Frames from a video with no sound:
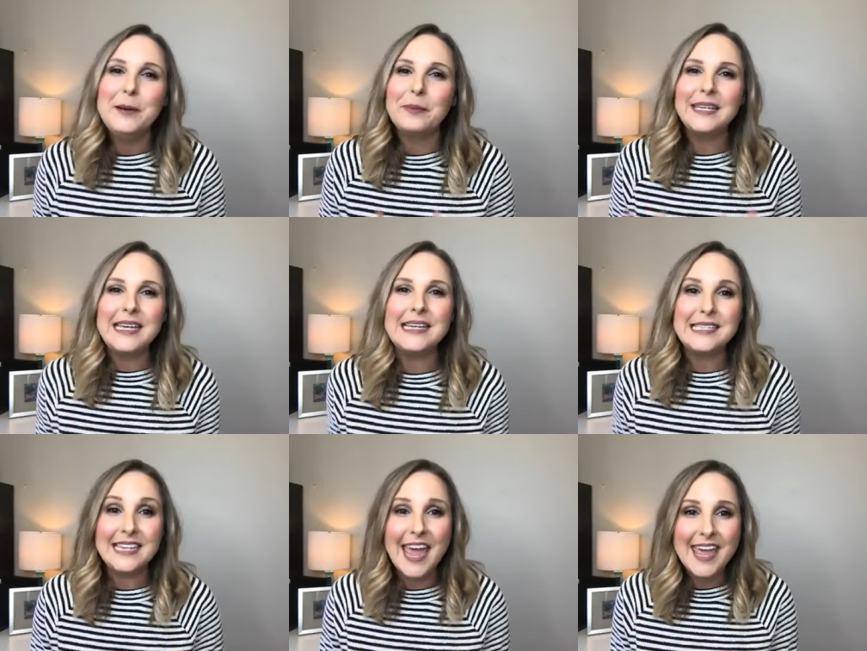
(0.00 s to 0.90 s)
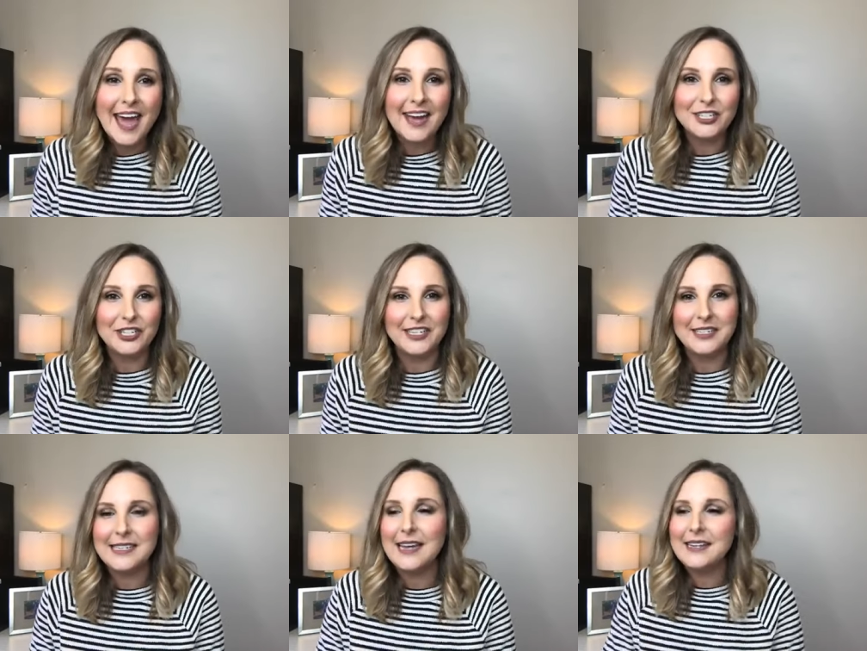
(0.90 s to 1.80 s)
Please take action.
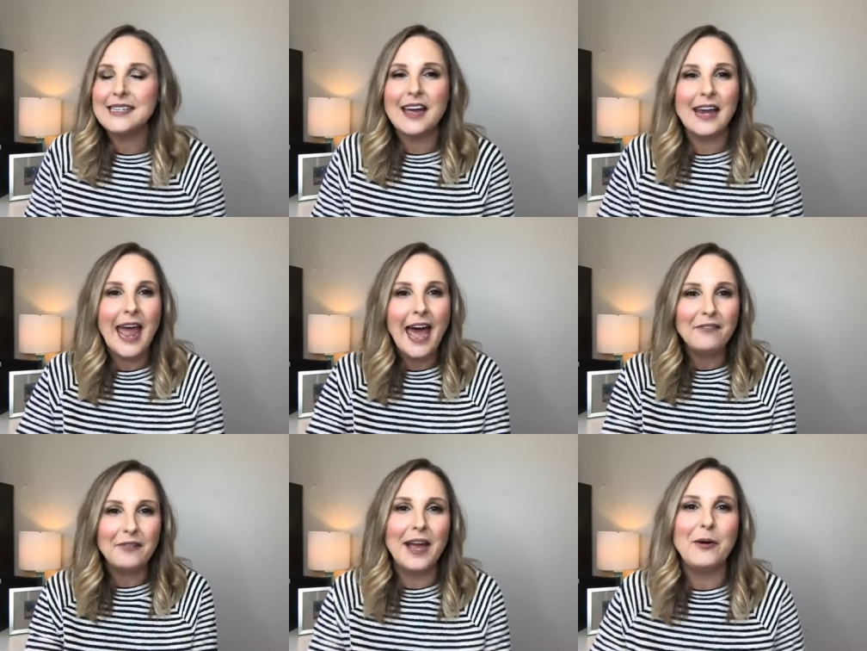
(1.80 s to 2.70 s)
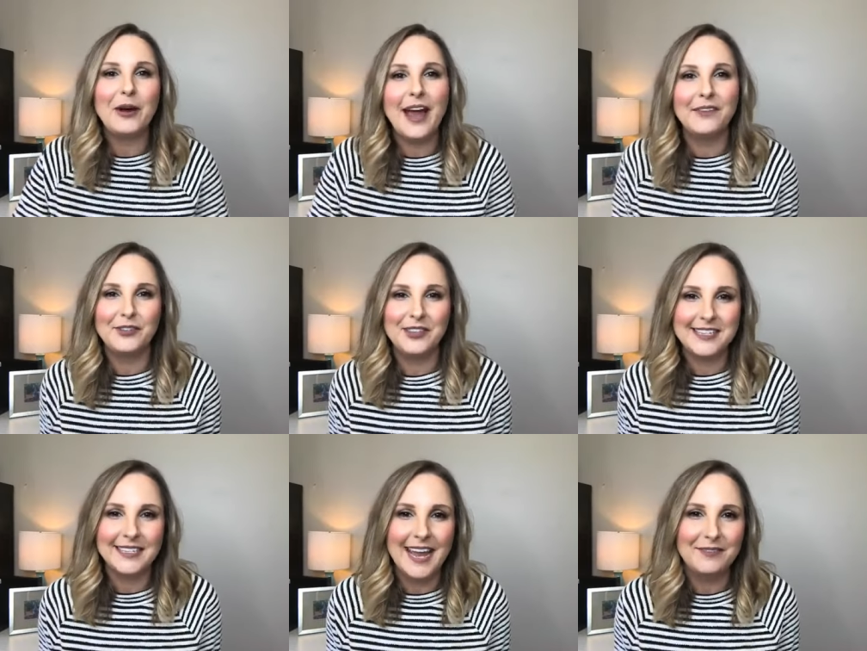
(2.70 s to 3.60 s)
Set aside half an hour after
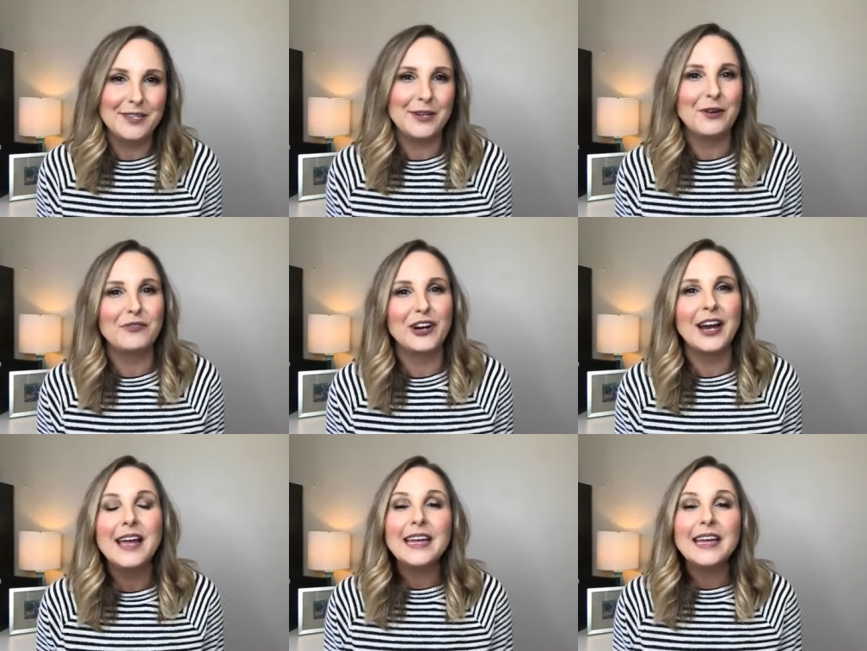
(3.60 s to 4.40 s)
this live is over